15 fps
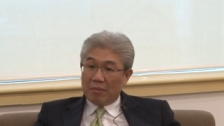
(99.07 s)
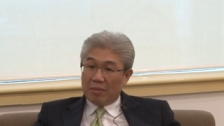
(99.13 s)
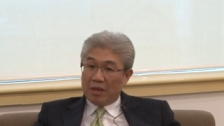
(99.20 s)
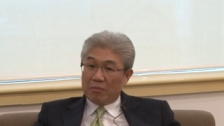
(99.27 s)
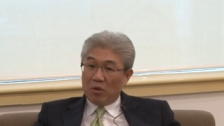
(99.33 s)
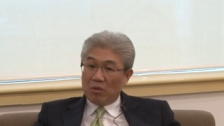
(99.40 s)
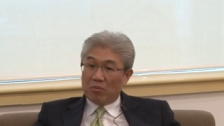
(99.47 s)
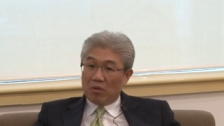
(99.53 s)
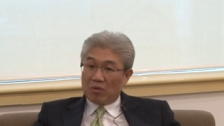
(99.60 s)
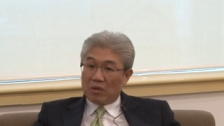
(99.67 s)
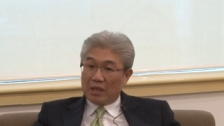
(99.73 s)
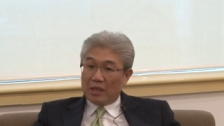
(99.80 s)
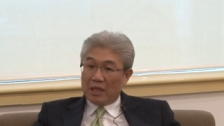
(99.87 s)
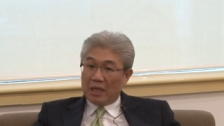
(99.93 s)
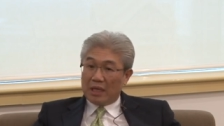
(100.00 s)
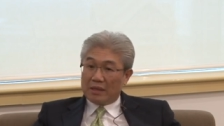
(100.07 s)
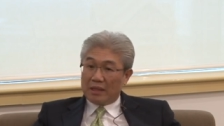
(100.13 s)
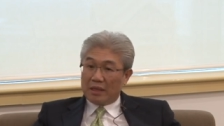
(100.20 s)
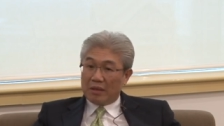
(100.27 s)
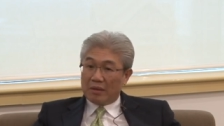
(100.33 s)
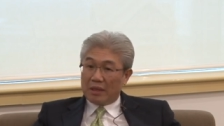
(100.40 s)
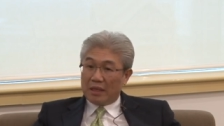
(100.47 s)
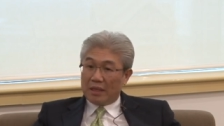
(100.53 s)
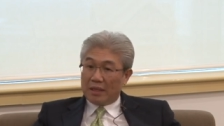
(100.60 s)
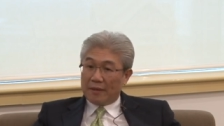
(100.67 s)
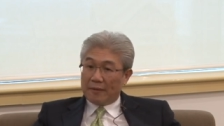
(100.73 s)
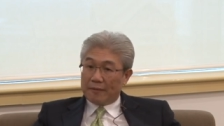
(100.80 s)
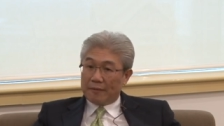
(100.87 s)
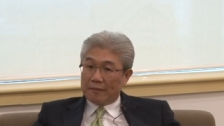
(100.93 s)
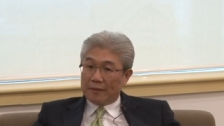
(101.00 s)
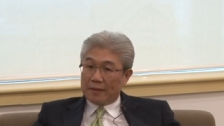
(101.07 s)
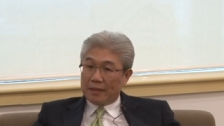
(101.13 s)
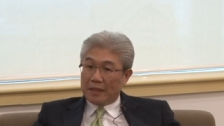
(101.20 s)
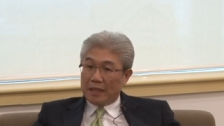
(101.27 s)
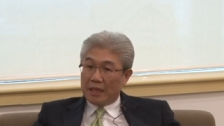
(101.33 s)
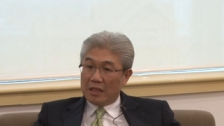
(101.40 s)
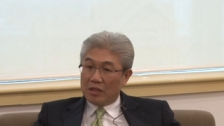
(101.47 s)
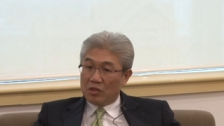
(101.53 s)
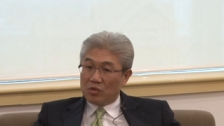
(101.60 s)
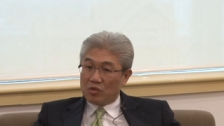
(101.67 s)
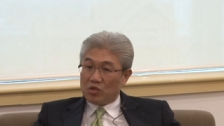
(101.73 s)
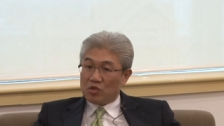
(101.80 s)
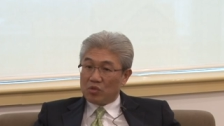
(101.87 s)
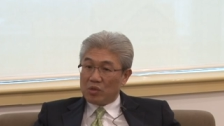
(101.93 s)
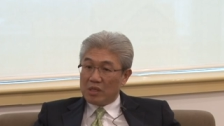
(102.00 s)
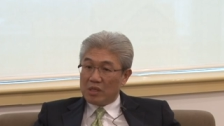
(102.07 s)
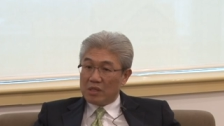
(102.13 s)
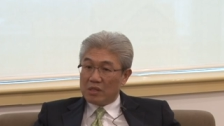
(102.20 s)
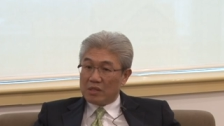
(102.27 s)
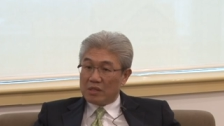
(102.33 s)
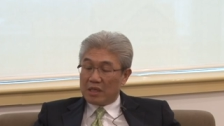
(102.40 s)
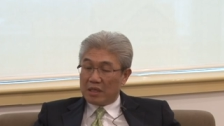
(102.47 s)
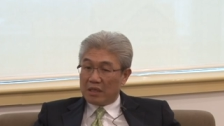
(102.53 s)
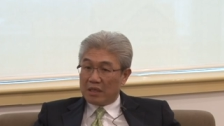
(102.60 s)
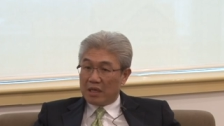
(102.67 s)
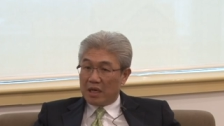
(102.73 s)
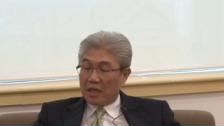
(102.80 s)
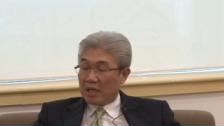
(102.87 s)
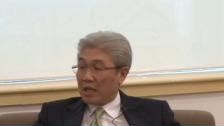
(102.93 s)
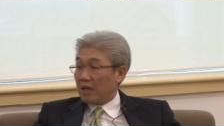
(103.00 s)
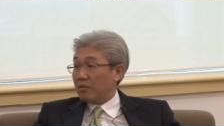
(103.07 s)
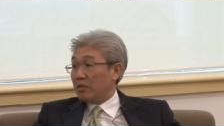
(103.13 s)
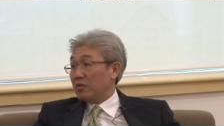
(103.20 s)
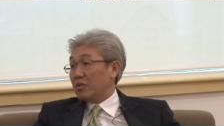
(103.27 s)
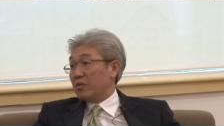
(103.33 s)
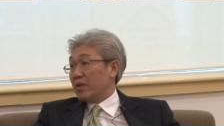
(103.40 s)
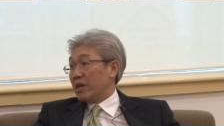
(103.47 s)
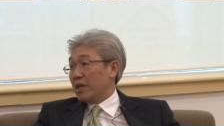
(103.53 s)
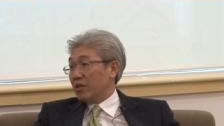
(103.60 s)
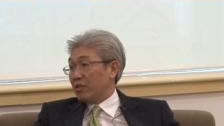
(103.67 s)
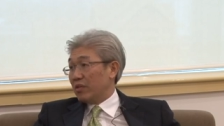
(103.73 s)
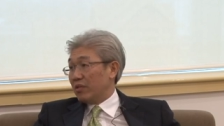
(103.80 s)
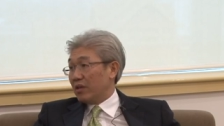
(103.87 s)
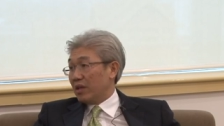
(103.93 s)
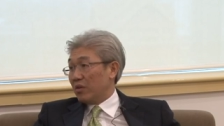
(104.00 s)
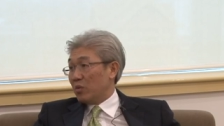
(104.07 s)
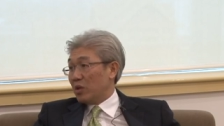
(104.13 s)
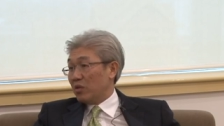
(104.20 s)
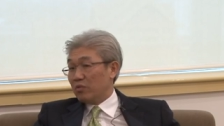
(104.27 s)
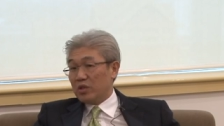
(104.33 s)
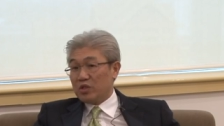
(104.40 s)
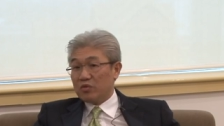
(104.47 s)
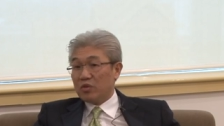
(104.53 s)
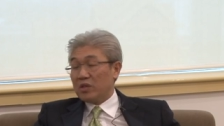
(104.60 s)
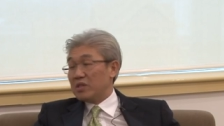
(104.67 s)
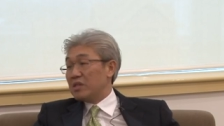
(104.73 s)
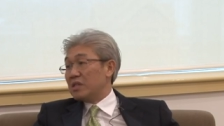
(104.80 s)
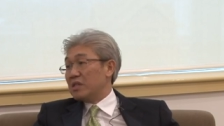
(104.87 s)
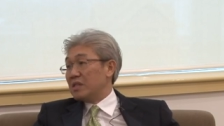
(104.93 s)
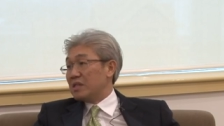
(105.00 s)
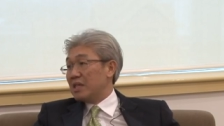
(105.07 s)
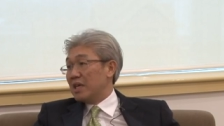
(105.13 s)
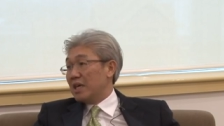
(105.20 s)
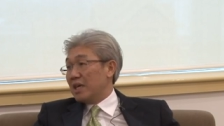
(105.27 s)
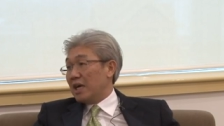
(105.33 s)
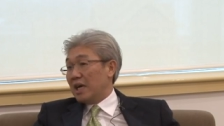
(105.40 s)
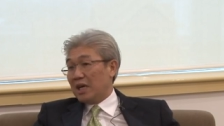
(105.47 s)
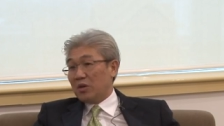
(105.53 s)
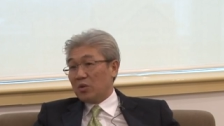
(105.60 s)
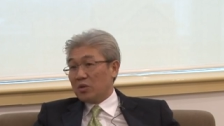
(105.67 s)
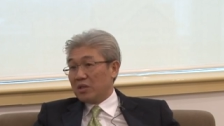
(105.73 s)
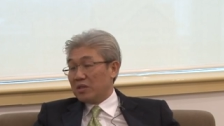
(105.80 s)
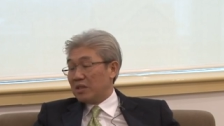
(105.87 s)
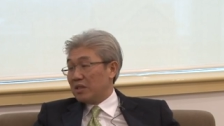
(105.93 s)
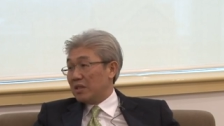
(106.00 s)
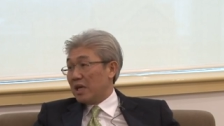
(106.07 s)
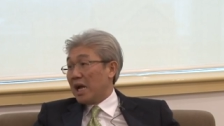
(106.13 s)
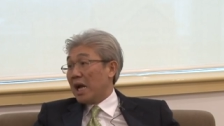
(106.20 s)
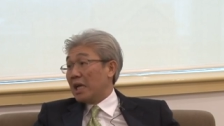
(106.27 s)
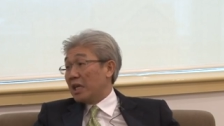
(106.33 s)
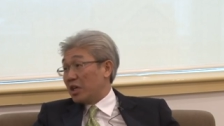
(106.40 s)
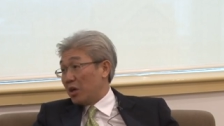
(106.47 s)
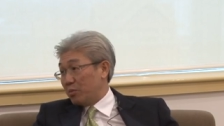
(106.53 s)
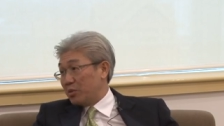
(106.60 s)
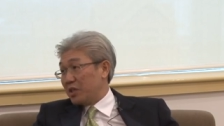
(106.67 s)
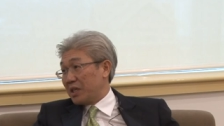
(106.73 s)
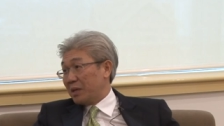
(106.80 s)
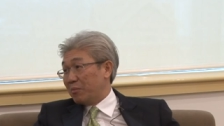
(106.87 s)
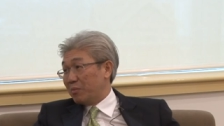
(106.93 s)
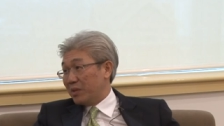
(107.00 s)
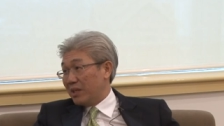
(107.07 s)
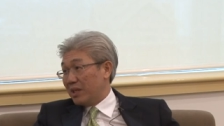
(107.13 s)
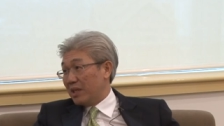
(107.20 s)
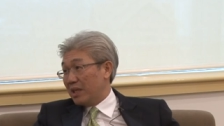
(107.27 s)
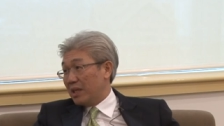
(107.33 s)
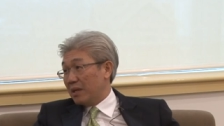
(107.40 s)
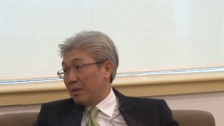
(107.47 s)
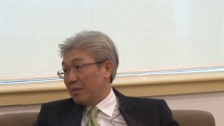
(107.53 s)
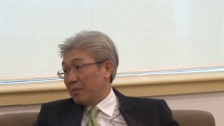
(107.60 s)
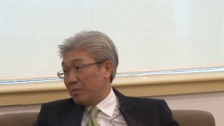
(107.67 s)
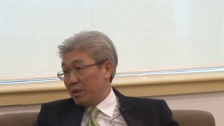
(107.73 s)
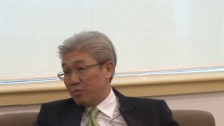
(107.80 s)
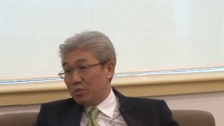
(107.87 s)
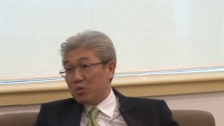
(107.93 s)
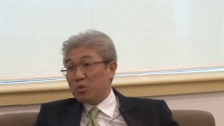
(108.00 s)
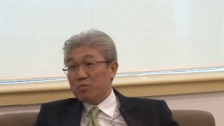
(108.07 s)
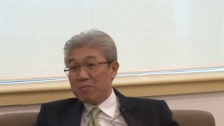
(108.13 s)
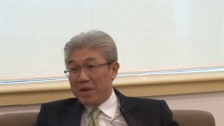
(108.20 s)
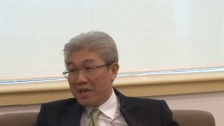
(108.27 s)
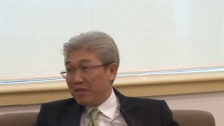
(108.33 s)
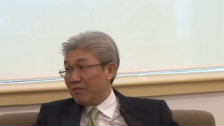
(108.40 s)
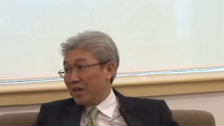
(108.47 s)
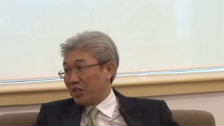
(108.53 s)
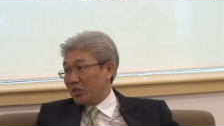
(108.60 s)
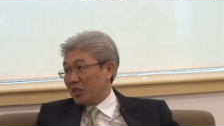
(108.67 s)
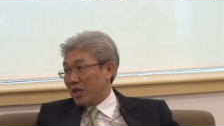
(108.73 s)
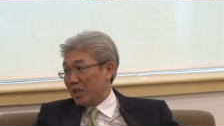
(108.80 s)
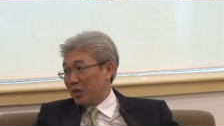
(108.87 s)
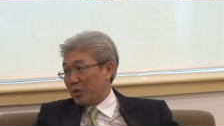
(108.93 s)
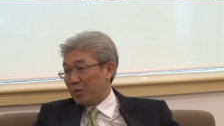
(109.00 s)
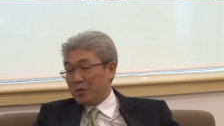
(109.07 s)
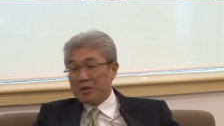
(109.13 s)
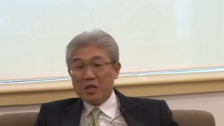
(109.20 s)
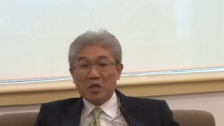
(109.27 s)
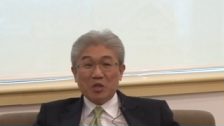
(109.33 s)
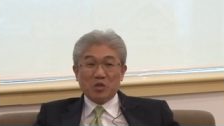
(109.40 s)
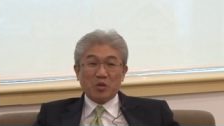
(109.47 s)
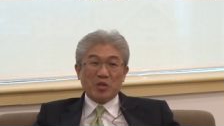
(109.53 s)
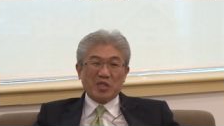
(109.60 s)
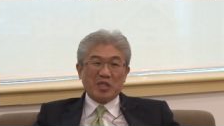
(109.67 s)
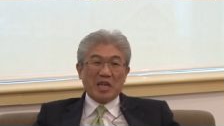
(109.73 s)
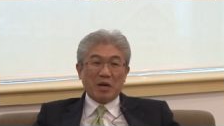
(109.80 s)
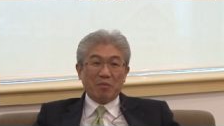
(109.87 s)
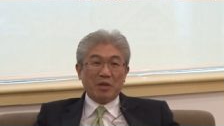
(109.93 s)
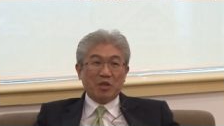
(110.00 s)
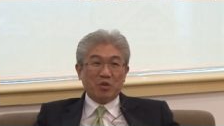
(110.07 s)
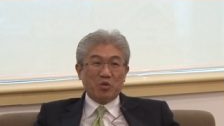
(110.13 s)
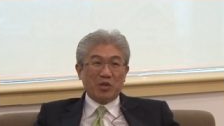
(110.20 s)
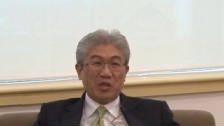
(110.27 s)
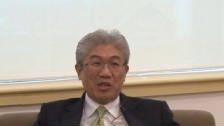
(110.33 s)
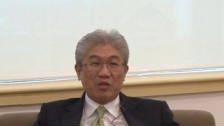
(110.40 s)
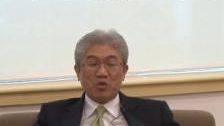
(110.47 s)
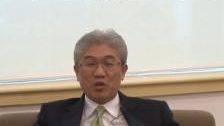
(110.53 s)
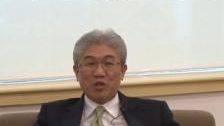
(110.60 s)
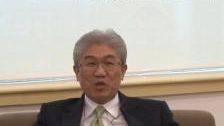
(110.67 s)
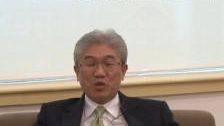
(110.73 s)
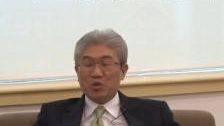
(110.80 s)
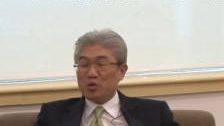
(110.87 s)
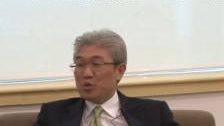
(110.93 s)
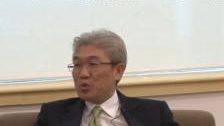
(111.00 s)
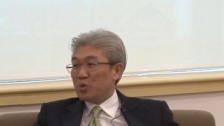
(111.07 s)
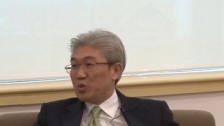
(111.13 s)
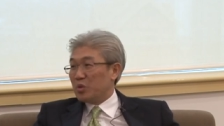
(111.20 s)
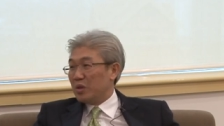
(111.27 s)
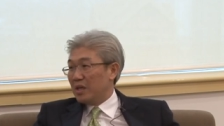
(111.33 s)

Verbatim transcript: But more importantly, I think uh, the industries that I covered was very interesting. One of which, for instance, I audited the helicopter company, people who manufactured helicopters. Right. So as a young man of 20, 22,